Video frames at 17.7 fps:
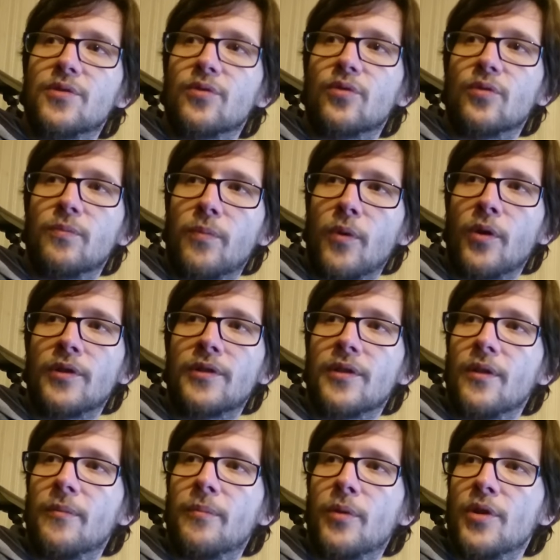in order to
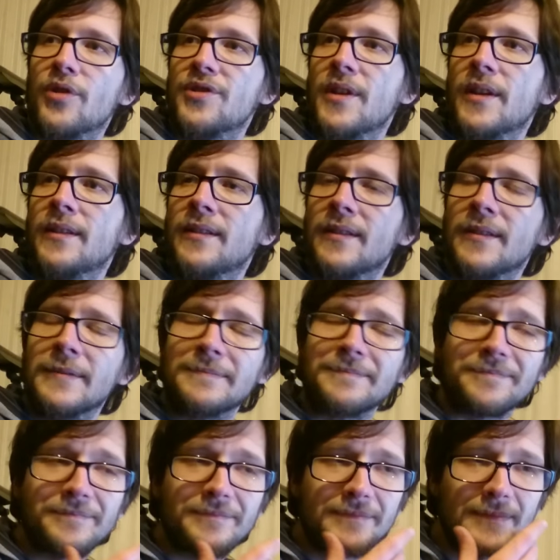support your
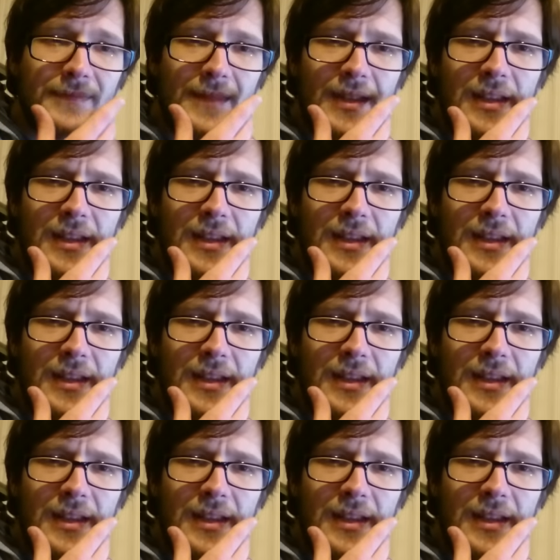project.